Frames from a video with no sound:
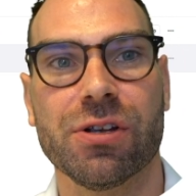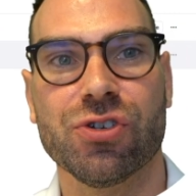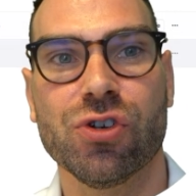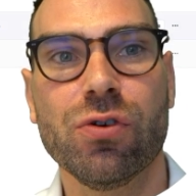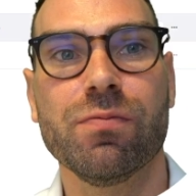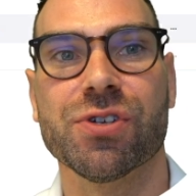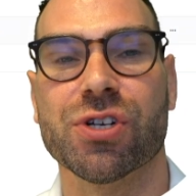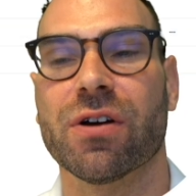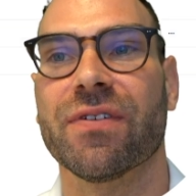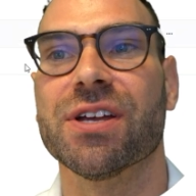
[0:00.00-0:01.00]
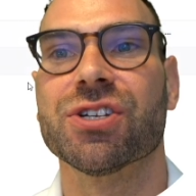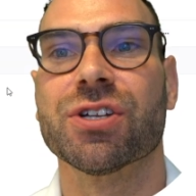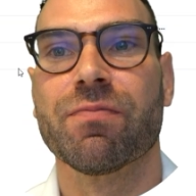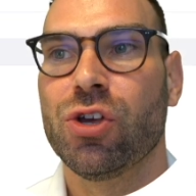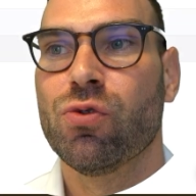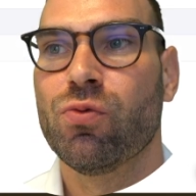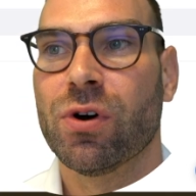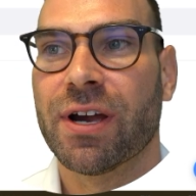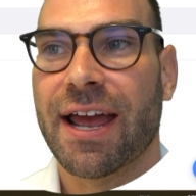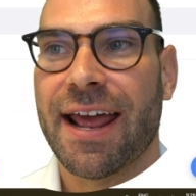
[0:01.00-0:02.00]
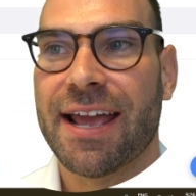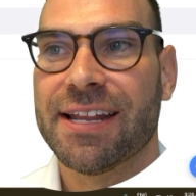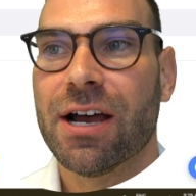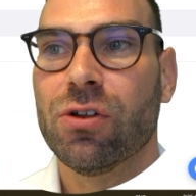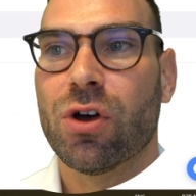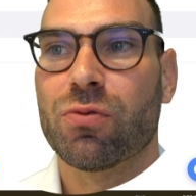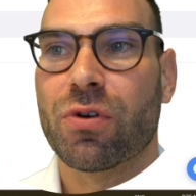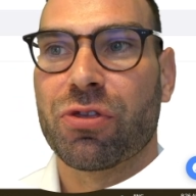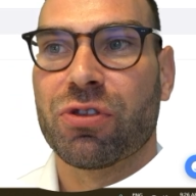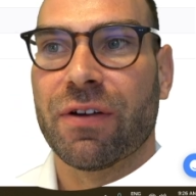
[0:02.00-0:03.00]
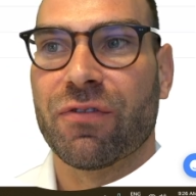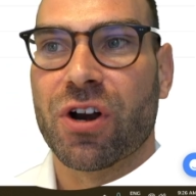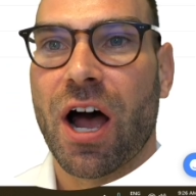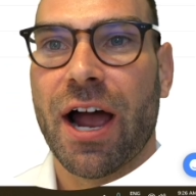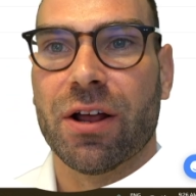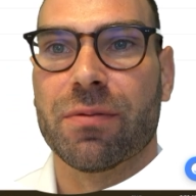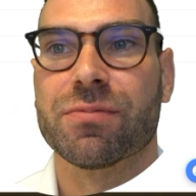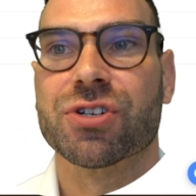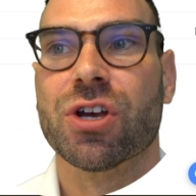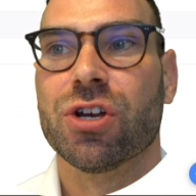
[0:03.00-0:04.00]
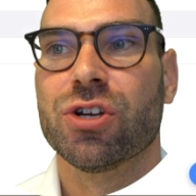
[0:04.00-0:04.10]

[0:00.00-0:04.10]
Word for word: Zoom service, you will get a download with different items.